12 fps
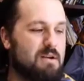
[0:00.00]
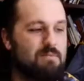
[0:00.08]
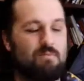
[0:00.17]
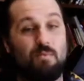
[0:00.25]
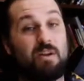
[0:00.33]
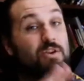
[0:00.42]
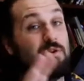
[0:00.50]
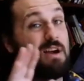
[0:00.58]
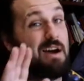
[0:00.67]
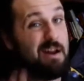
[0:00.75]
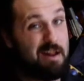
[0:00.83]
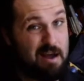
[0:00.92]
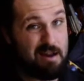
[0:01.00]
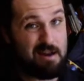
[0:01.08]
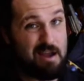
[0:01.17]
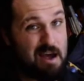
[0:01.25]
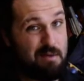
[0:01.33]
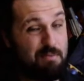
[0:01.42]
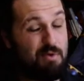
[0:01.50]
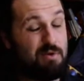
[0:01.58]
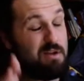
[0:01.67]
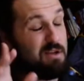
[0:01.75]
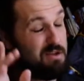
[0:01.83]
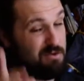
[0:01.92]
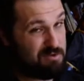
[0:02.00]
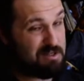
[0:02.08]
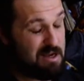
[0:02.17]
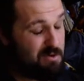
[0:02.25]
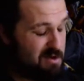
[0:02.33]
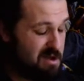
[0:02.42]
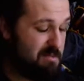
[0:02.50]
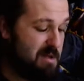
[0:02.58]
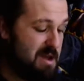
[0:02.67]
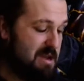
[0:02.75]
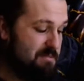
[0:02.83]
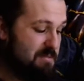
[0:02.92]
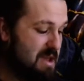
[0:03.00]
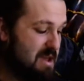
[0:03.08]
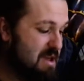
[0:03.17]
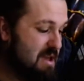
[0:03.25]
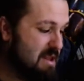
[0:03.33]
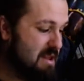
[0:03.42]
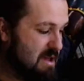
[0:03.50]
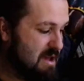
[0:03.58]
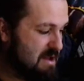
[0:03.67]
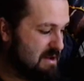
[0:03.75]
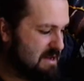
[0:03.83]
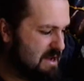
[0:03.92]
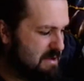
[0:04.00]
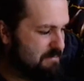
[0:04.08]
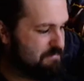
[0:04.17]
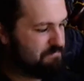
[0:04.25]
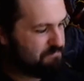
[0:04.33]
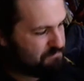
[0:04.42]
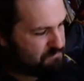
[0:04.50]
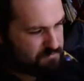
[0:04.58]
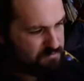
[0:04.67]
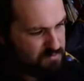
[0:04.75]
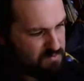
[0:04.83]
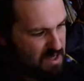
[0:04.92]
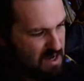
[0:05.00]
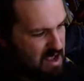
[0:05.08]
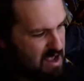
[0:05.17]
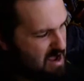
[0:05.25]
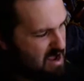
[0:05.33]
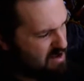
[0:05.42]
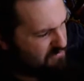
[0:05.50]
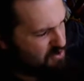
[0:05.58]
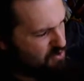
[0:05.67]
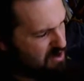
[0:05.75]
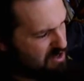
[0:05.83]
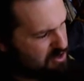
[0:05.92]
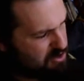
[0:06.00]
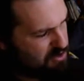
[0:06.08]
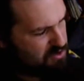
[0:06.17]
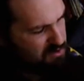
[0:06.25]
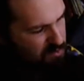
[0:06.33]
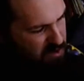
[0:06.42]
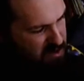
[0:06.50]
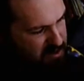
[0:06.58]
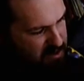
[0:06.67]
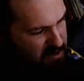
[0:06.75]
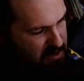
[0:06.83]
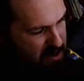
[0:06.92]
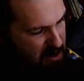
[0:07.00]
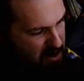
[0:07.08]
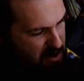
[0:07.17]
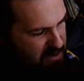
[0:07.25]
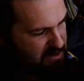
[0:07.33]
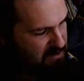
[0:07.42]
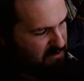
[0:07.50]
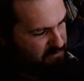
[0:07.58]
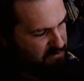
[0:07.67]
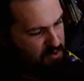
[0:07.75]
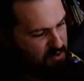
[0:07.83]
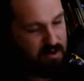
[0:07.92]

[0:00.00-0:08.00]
When you cut it out in cardboard, you'll see what I mean. And I had a few issues with the height of the point,